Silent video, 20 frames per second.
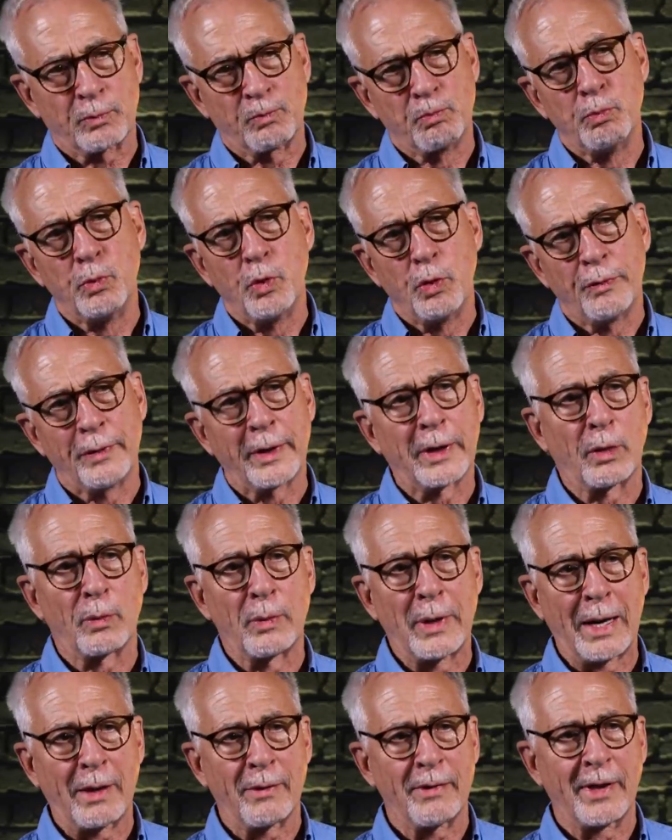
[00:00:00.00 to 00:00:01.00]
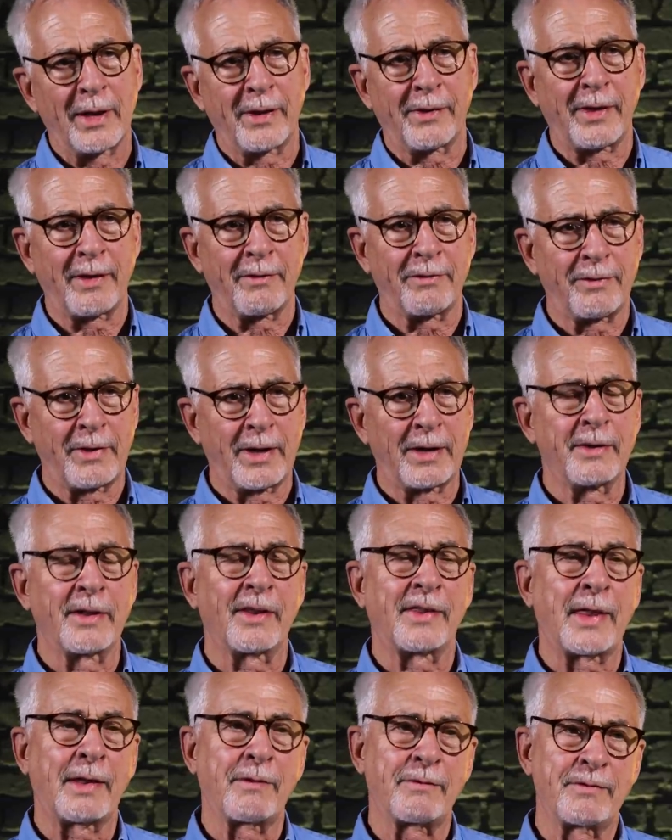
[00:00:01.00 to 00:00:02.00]
moving around that, they find
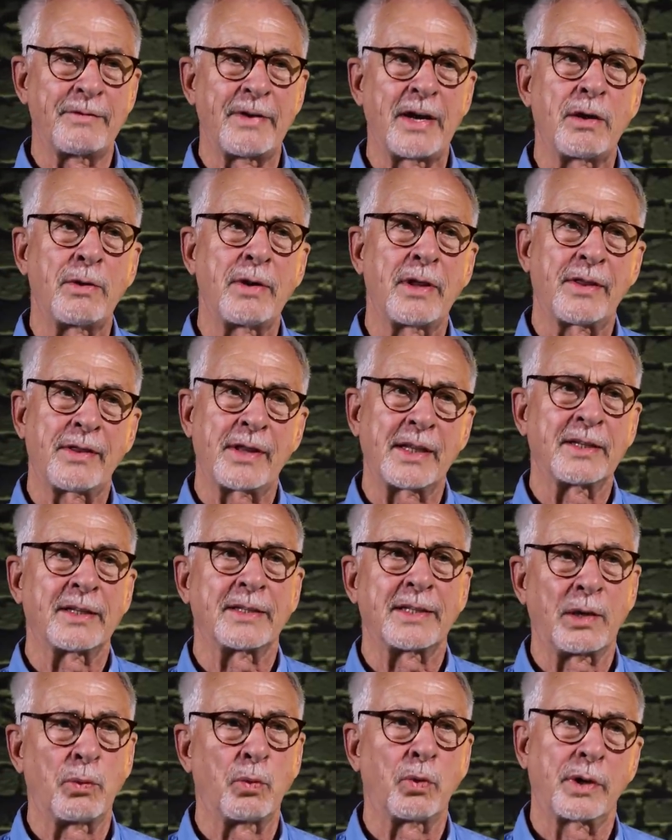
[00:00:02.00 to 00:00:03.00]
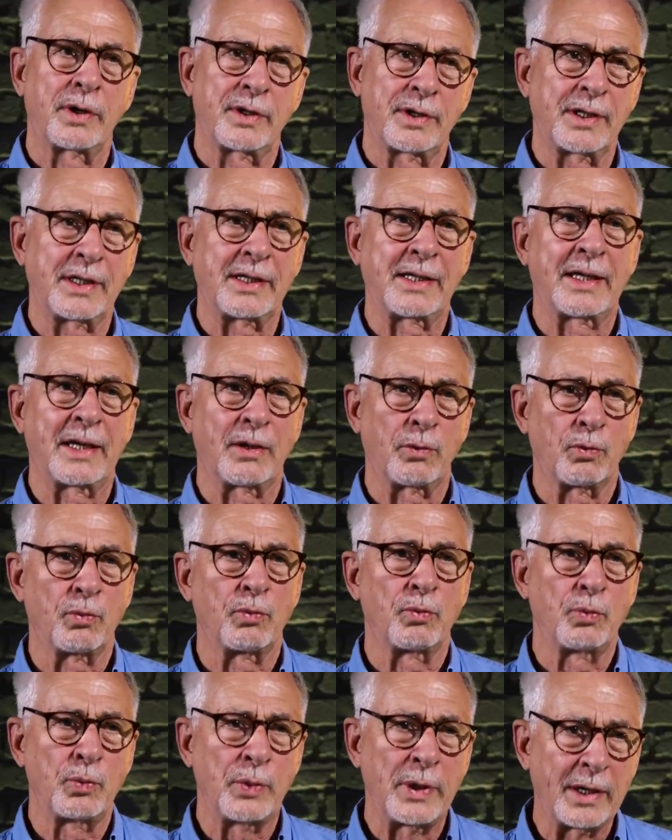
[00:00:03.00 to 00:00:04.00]
that that very thing that they wanted to get
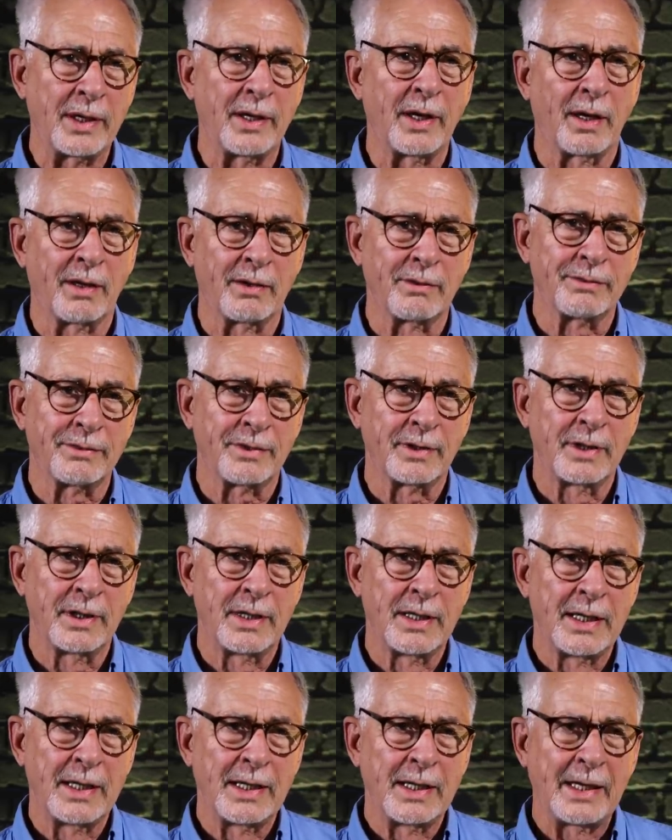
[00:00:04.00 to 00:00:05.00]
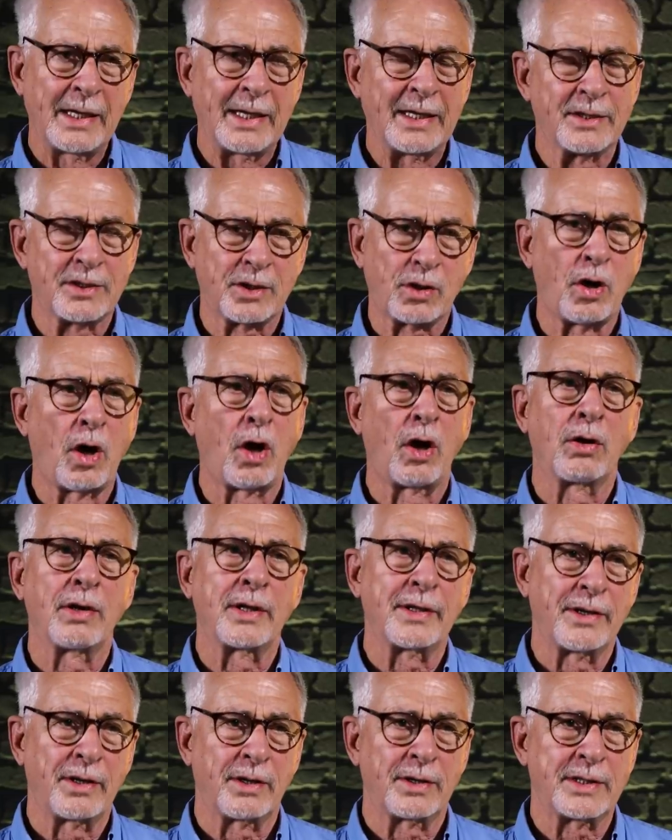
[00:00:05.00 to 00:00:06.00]
rid of is
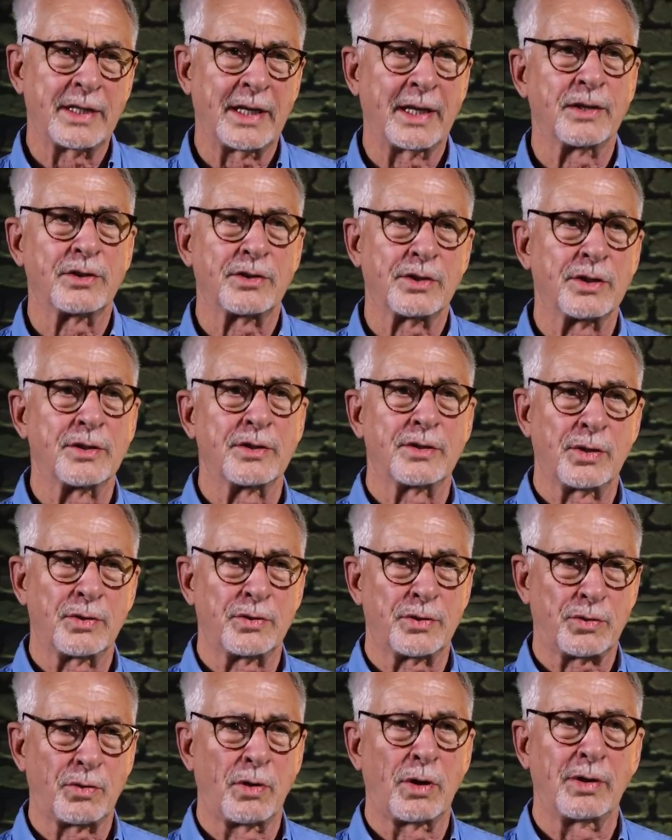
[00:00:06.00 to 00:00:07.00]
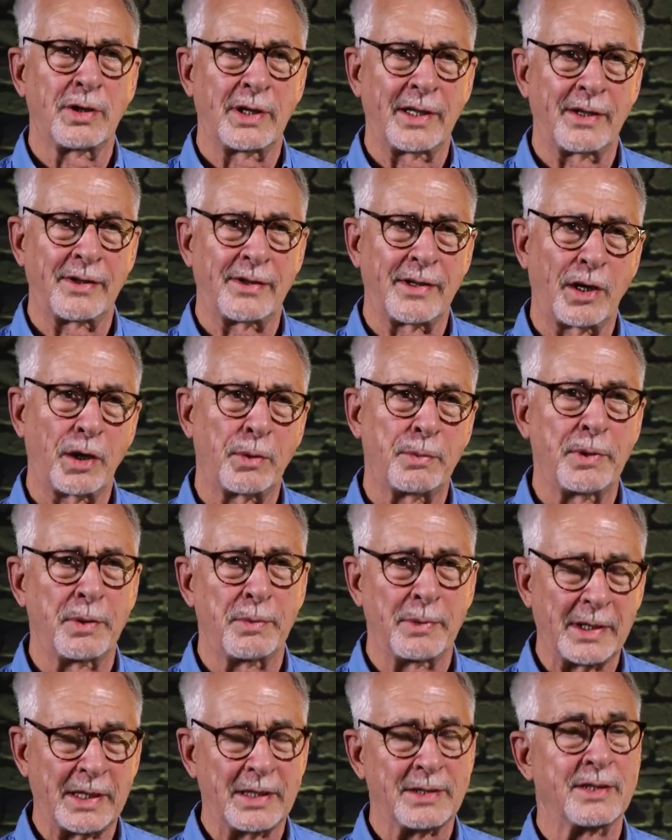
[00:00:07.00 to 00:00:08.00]
calling their attention so strongly in therapy
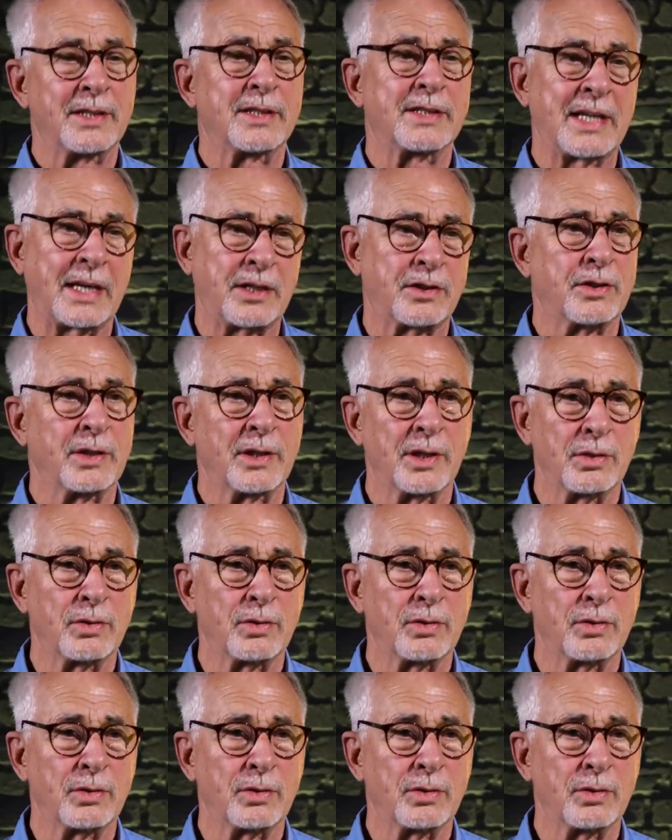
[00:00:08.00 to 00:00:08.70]
because it's actually a